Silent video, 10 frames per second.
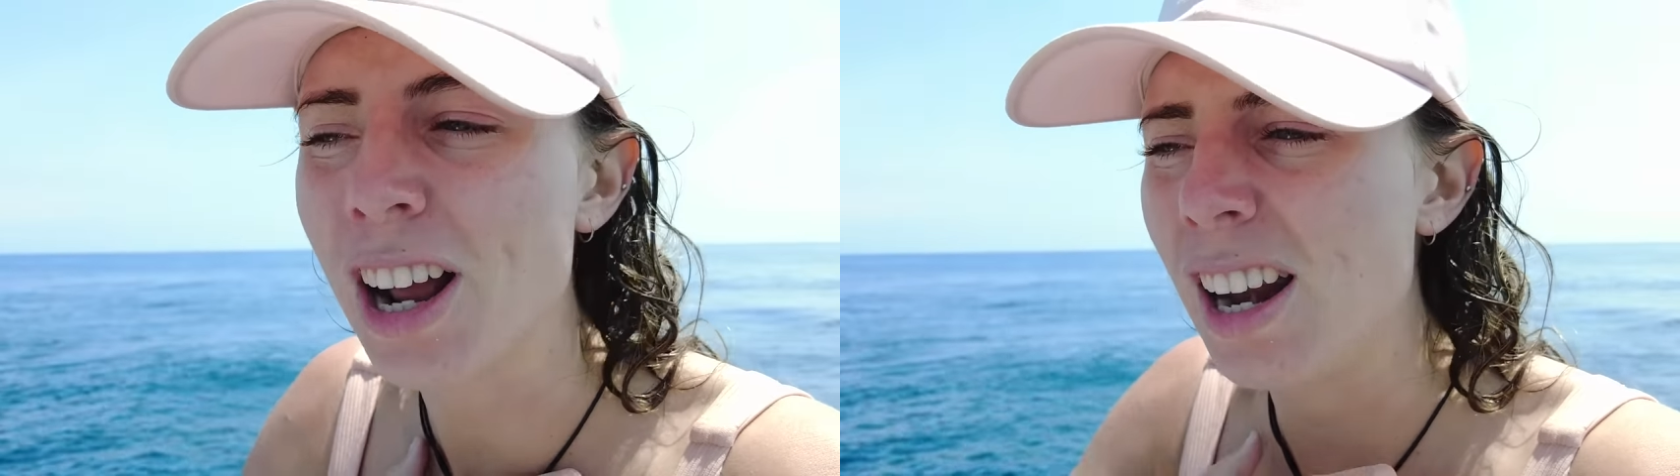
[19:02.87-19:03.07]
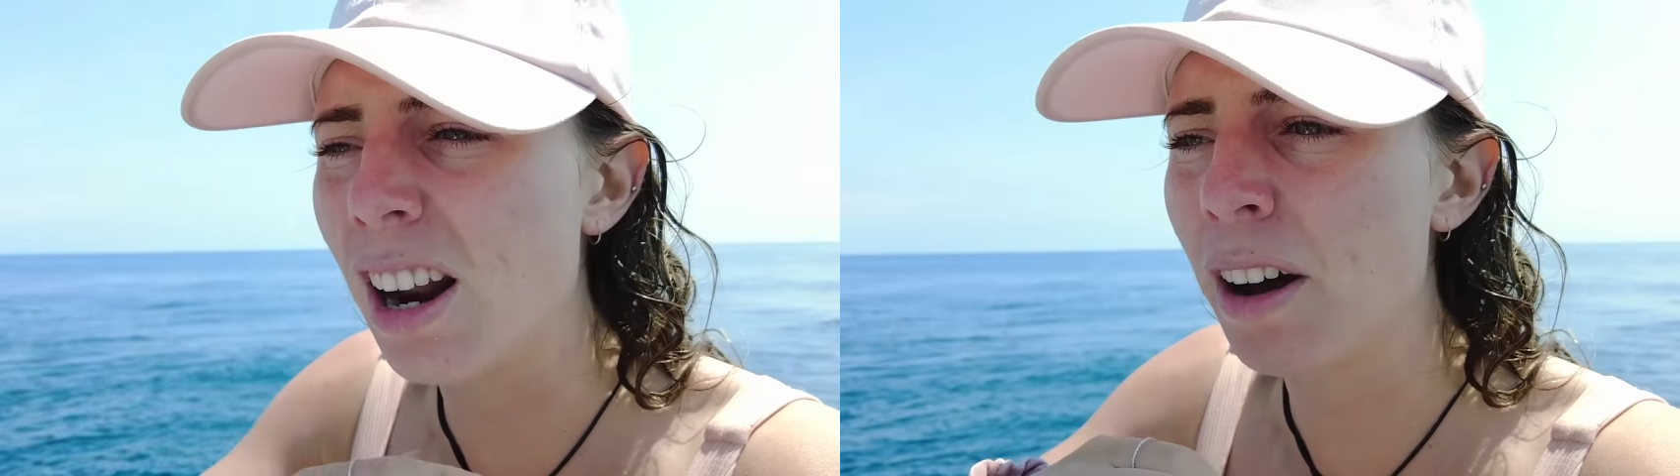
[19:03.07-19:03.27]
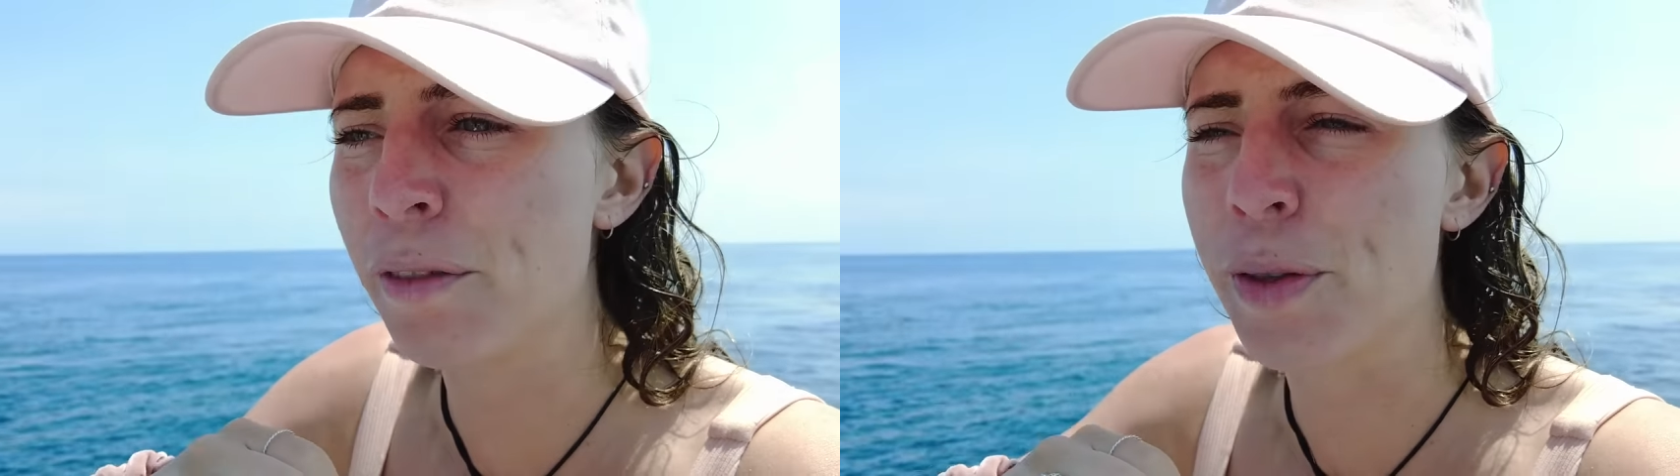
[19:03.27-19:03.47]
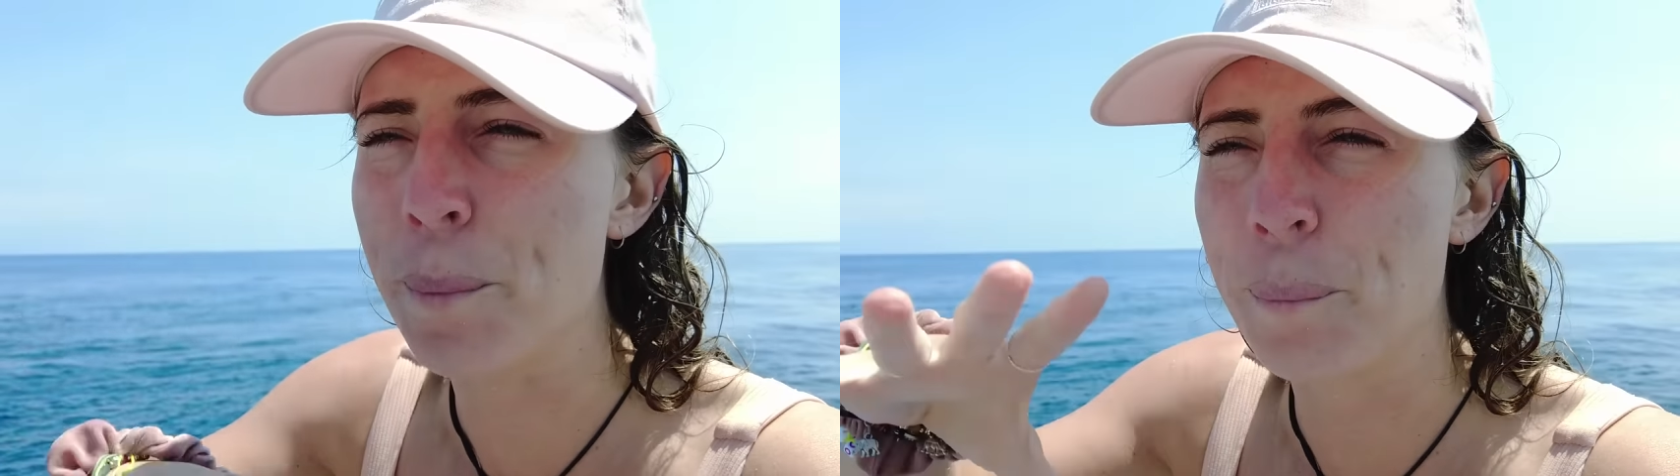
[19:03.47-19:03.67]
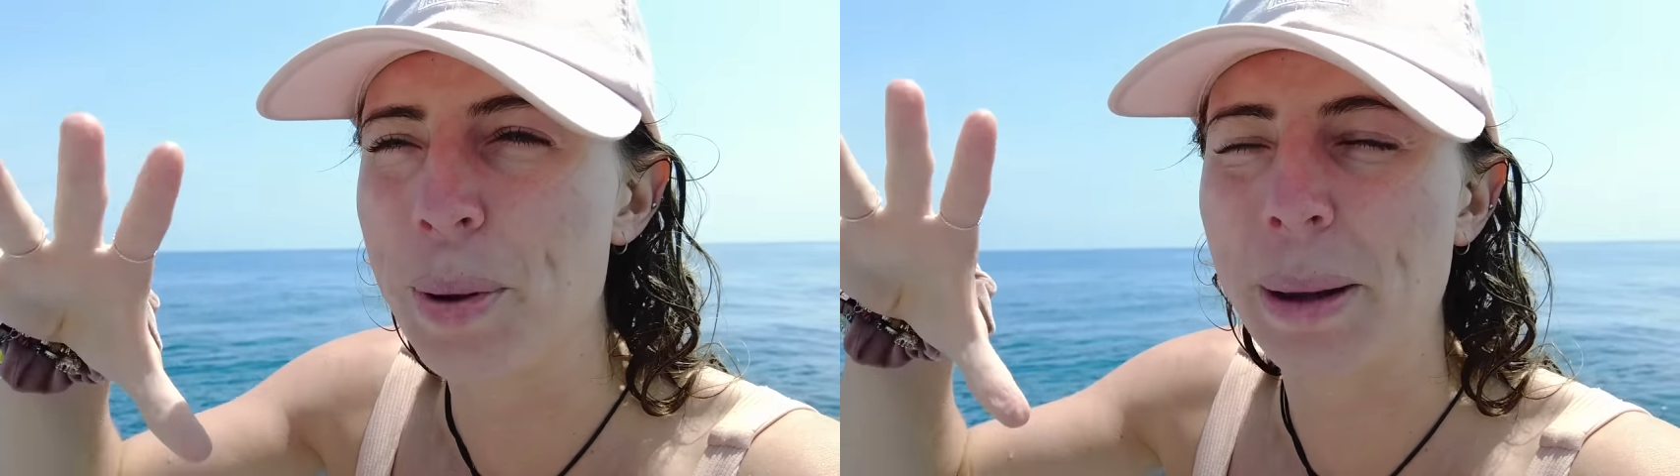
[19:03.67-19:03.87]
I love the
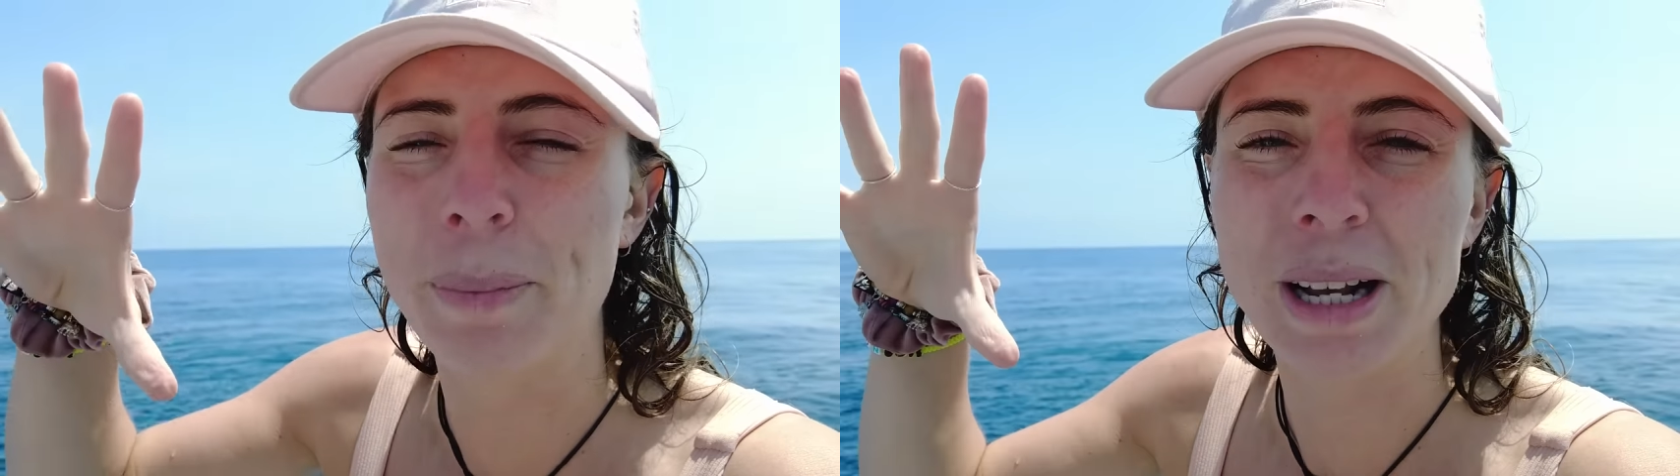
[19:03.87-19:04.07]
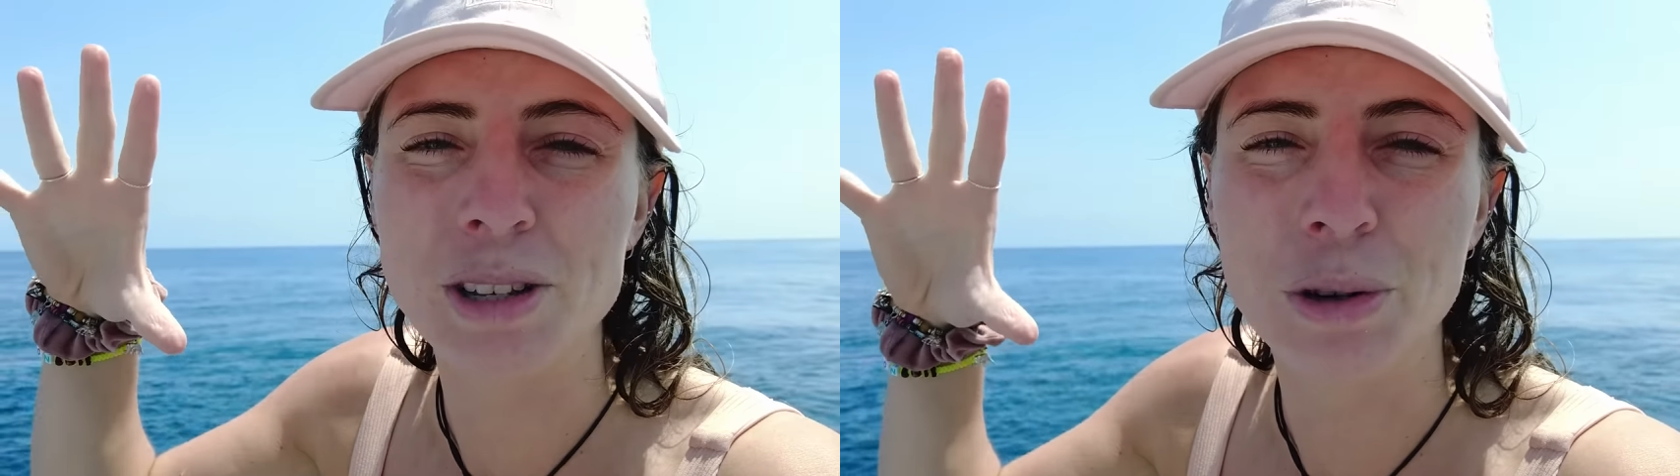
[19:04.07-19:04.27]
big, big